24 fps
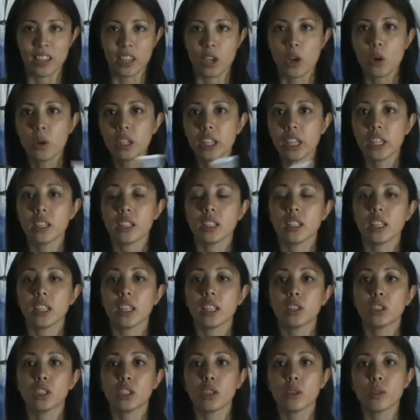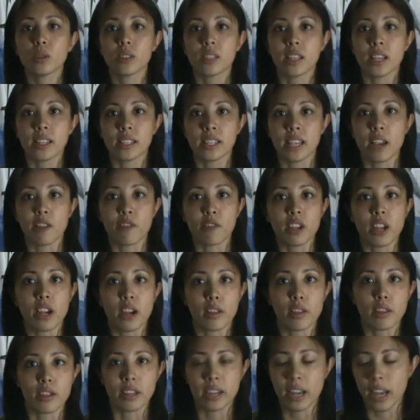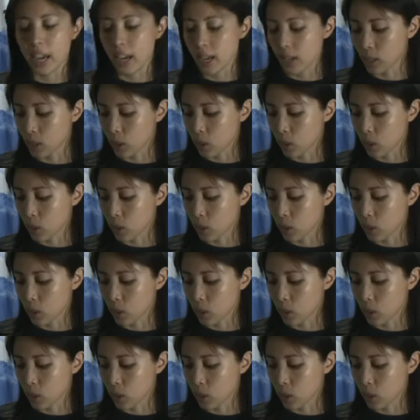You only need to use this every other day,